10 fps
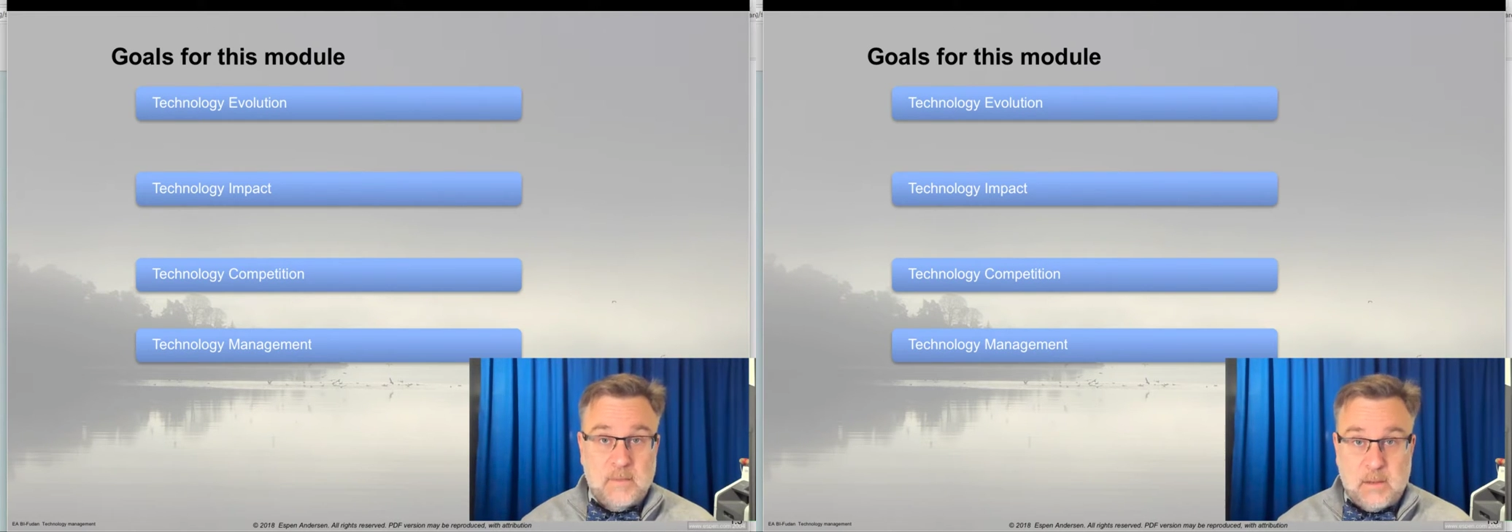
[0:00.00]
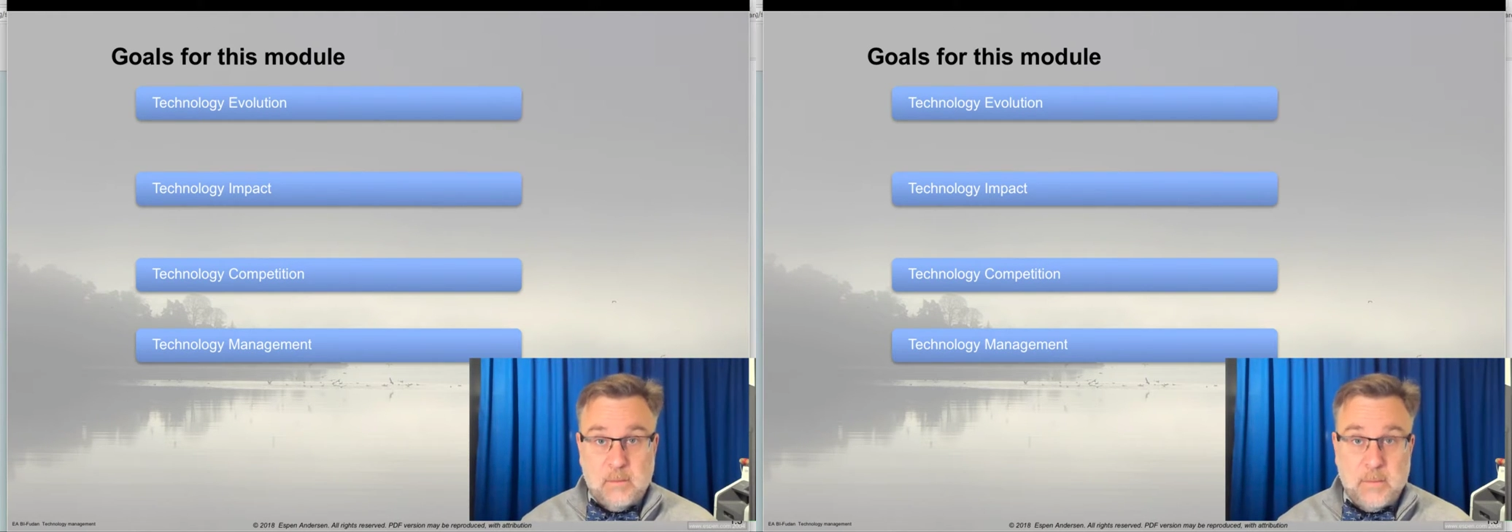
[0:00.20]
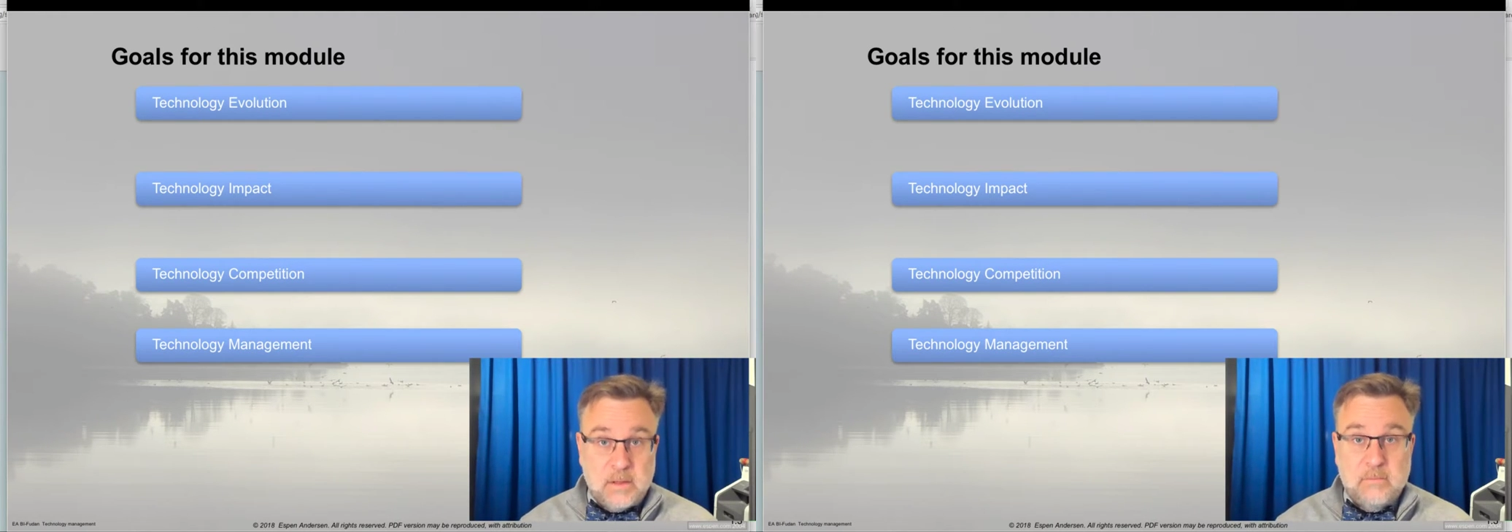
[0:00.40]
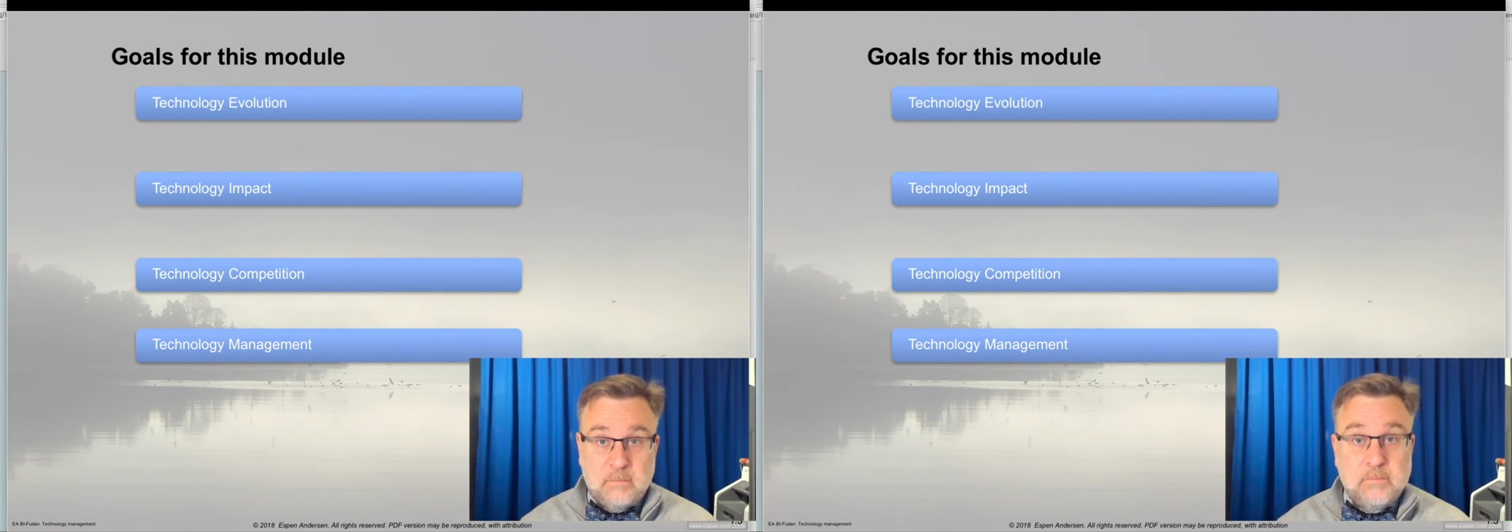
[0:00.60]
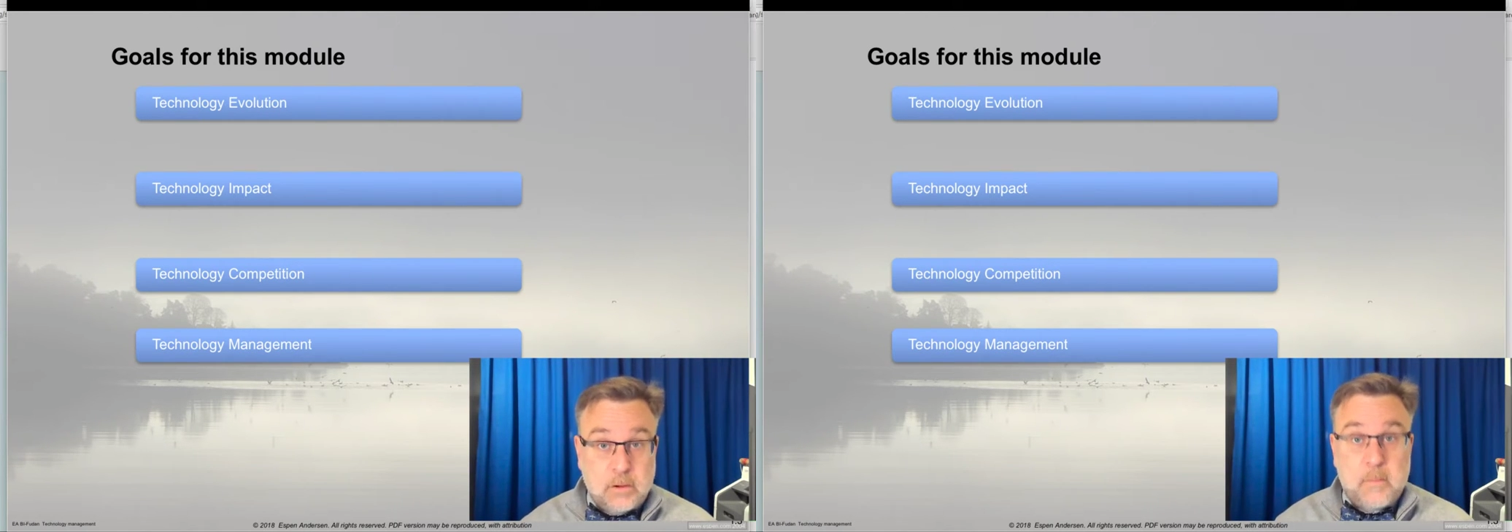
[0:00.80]
that will be
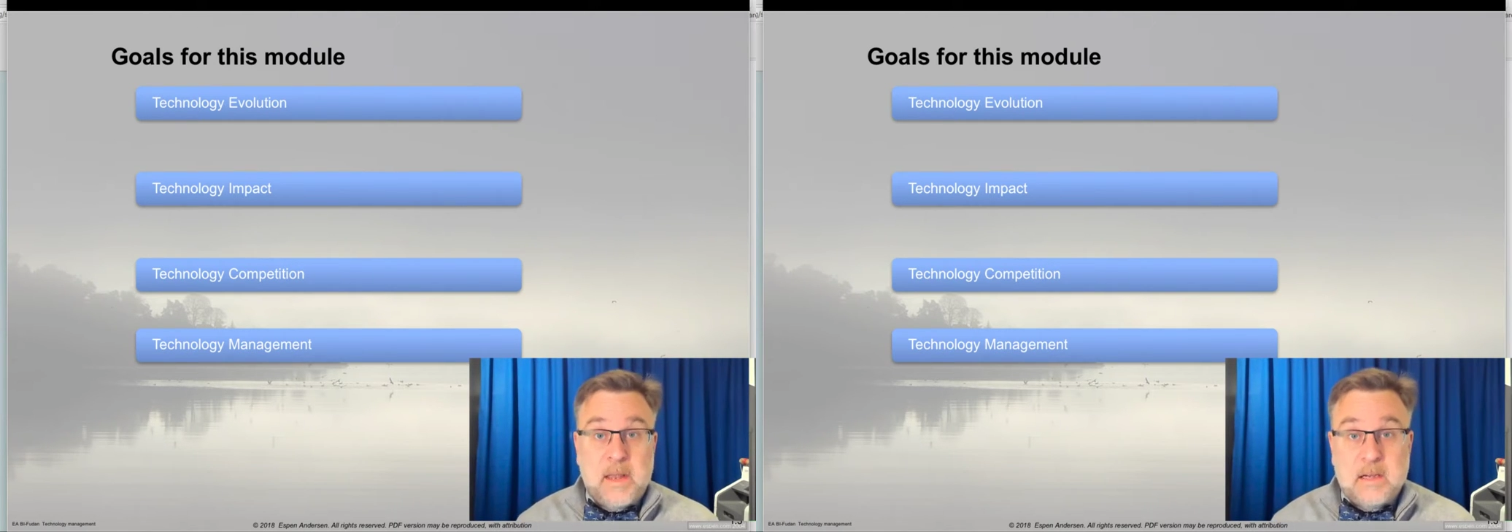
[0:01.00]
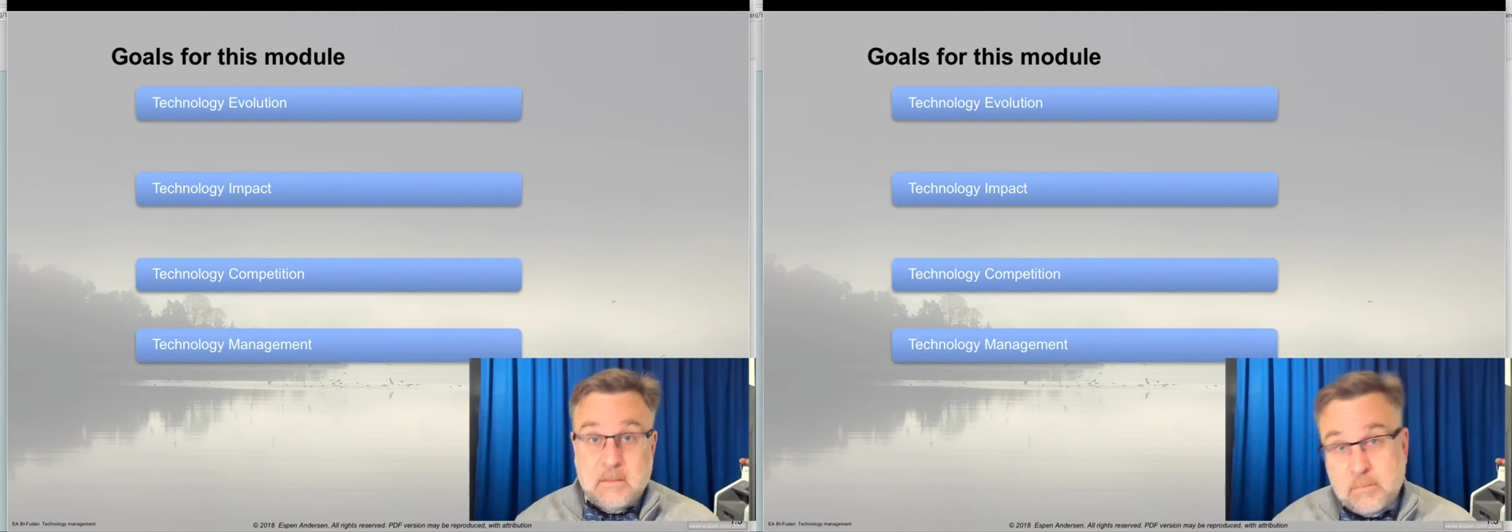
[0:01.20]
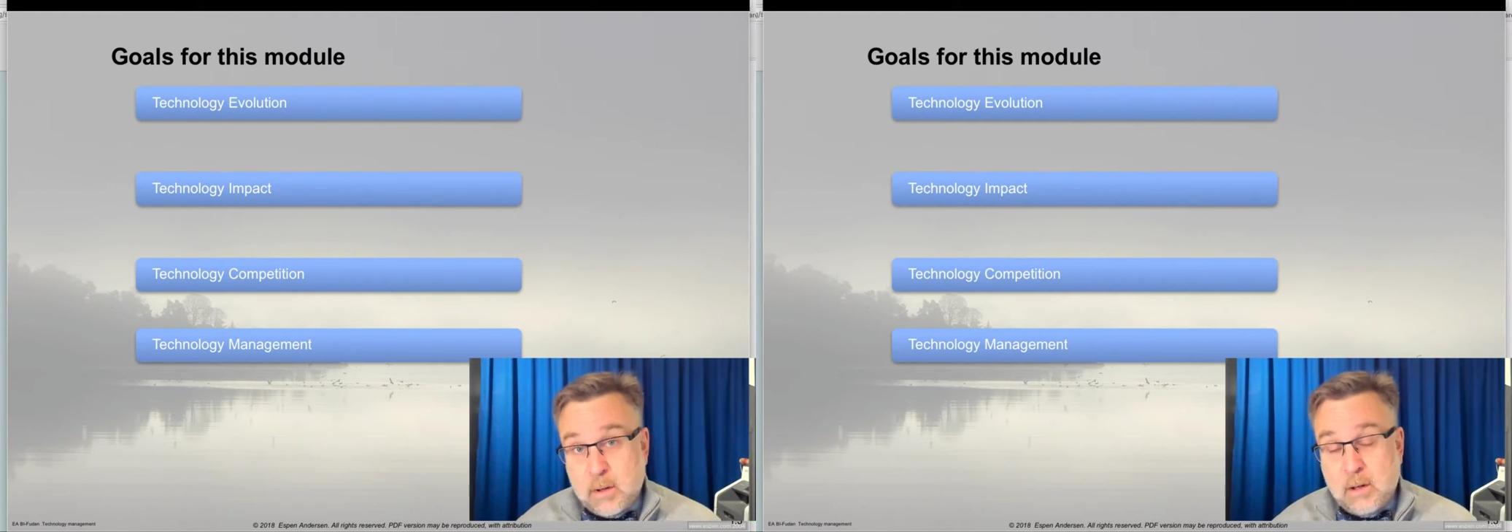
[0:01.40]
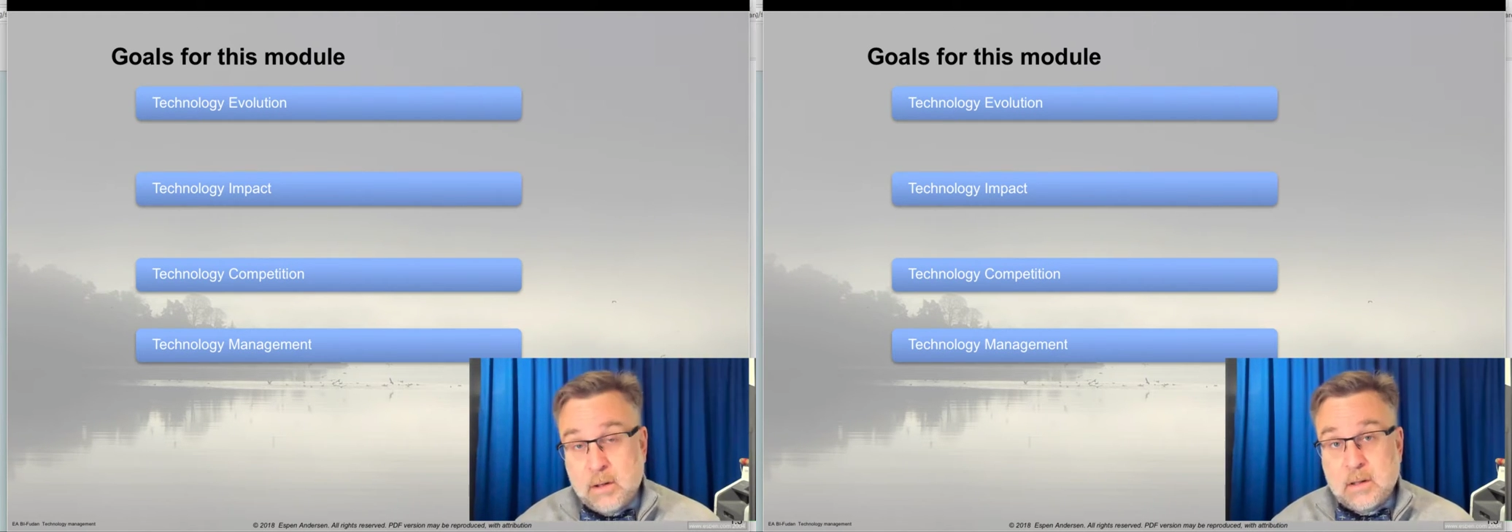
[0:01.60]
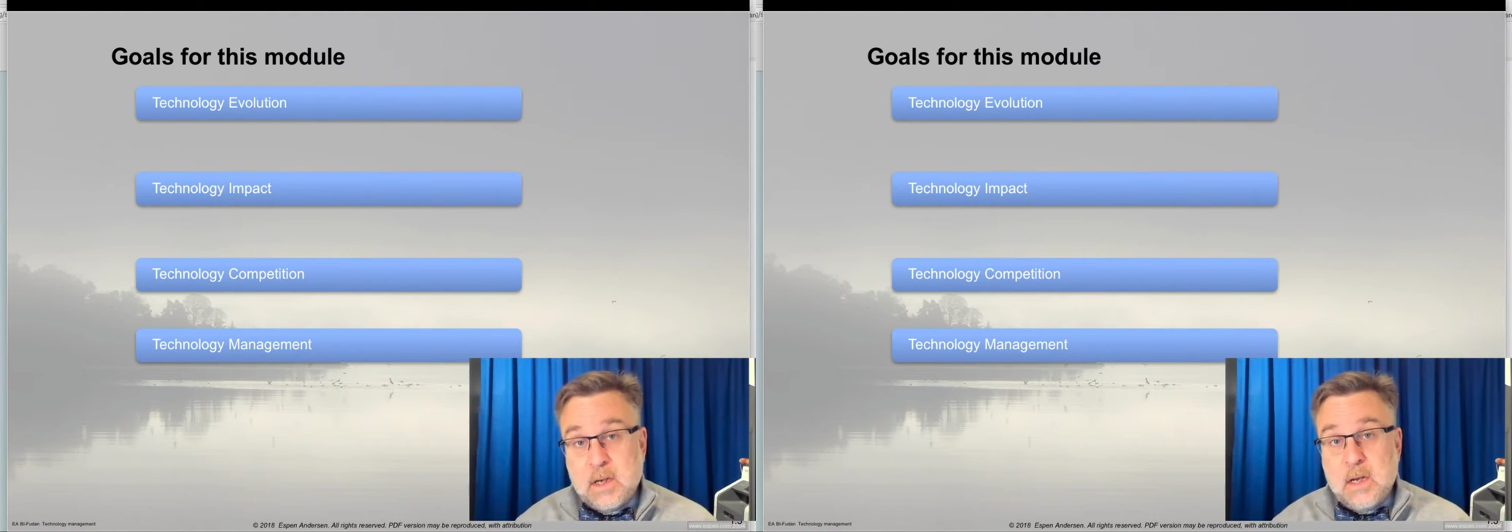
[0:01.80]
your main
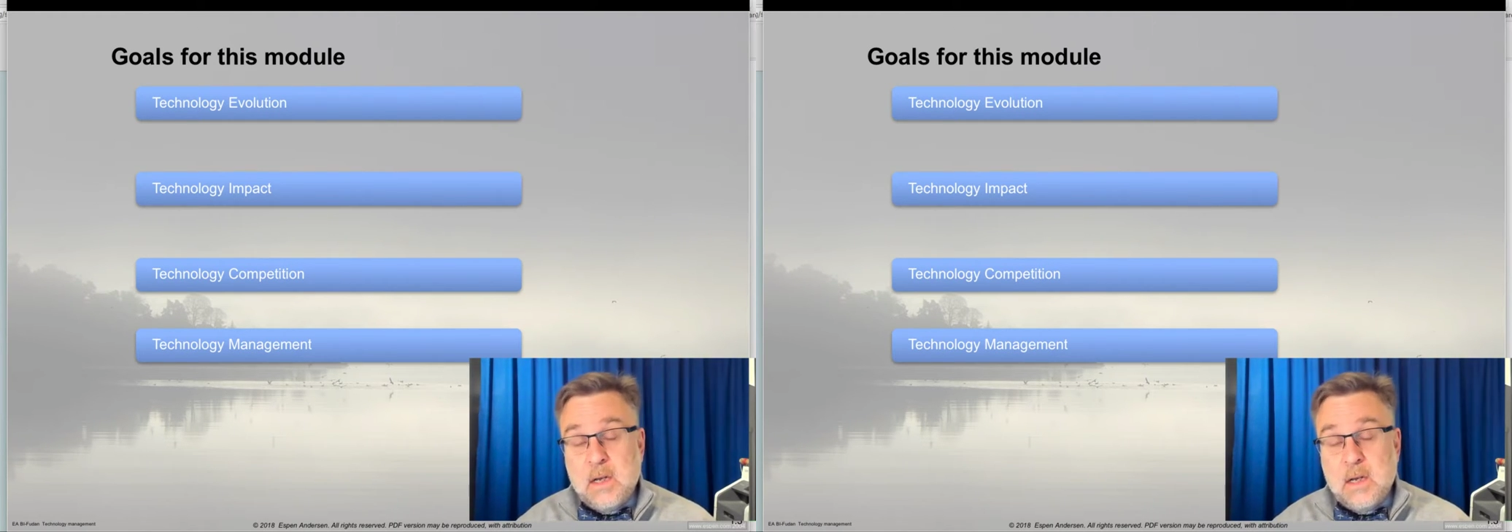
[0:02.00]
product.